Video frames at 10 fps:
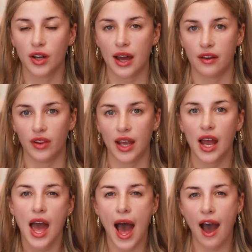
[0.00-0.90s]
to kind of
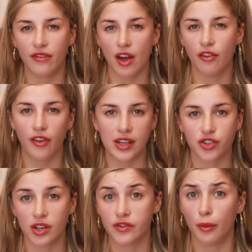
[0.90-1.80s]
like have that
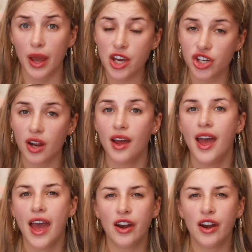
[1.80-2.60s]
face transformation.